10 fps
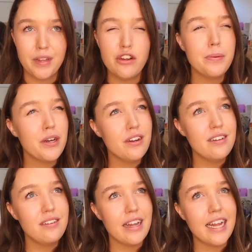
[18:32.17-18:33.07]
And to be
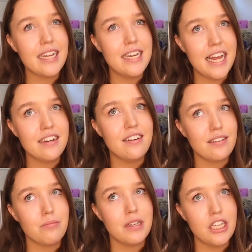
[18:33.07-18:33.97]
honest, like Nick
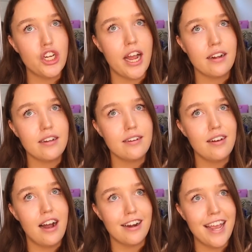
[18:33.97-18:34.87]
doesn't really check
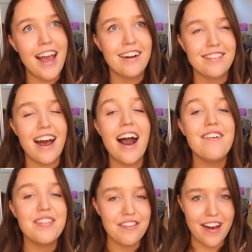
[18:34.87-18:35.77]
our accounts.
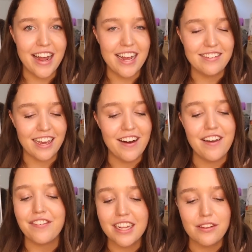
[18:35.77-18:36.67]
I'm the finance girl. I
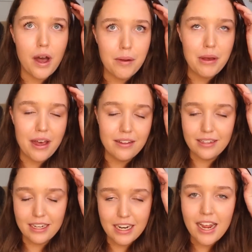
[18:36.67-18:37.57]
feel like there's one
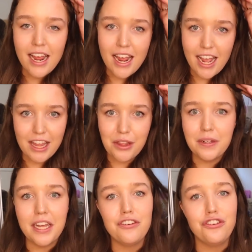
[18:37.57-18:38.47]
person in the
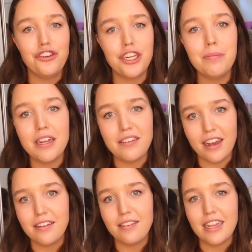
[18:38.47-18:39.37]
relationship that
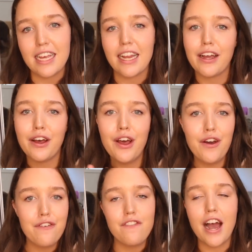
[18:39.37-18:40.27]
does the like
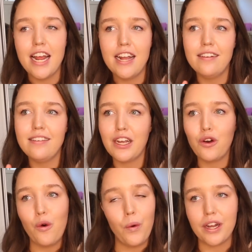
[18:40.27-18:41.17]
financing,
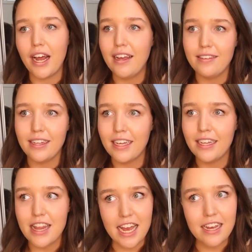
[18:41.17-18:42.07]

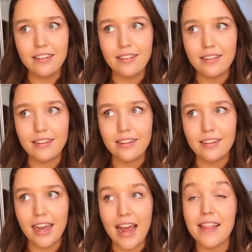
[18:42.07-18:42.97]
organizing things,
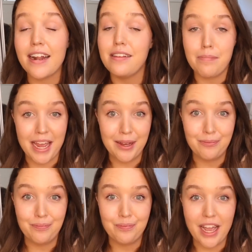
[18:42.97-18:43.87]
and that is me.
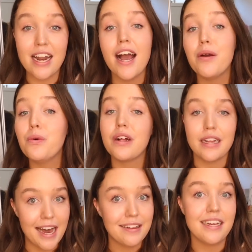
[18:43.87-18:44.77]
And I will
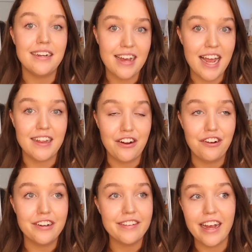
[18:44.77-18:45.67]
gladly take that
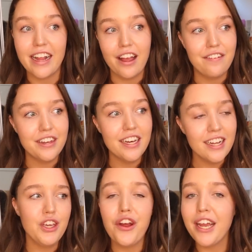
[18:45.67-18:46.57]
on because I love
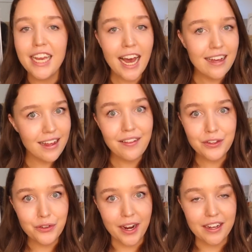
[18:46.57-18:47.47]
it. You know, he has other
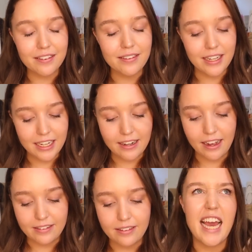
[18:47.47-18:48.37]
strengths. He
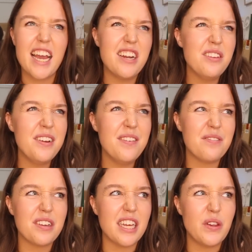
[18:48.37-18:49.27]
does. Yeah, he doesn't
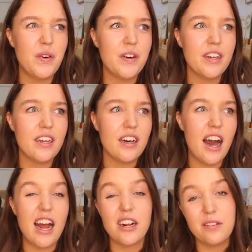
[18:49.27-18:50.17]
even really look.
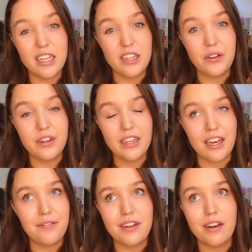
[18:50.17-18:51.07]
I don't really look.
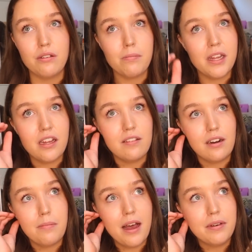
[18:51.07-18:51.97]
Like if he tells me that he's
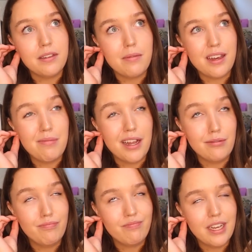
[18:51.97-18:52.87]
going to buy me something, I'm like,
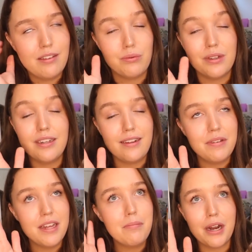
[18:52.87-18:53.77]
it's really
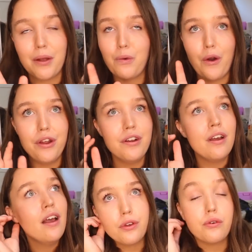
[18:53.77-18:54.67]
tempting, but I won't.
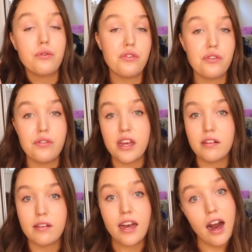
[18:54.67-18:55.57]
You can also use
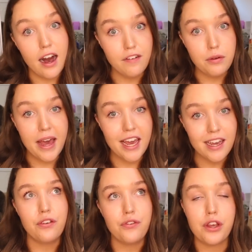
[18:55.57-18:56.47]
things like
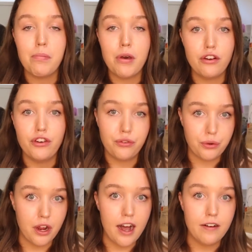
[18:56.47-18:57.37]
Afterpay. So you can purchase
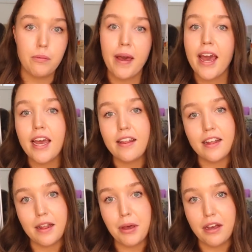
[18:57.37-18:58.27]
through Afterpay and
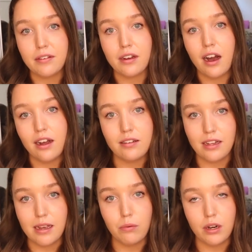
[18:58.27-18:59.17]
then the person can't
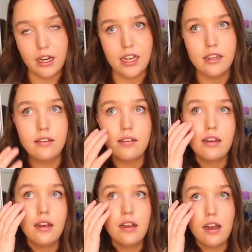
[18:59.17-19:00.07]
see what it is.
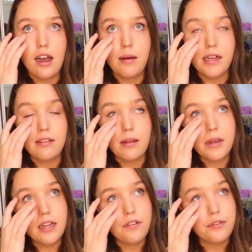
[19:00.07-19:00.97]
Um, that's
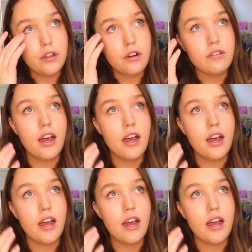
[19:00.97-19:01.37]
something I did for a long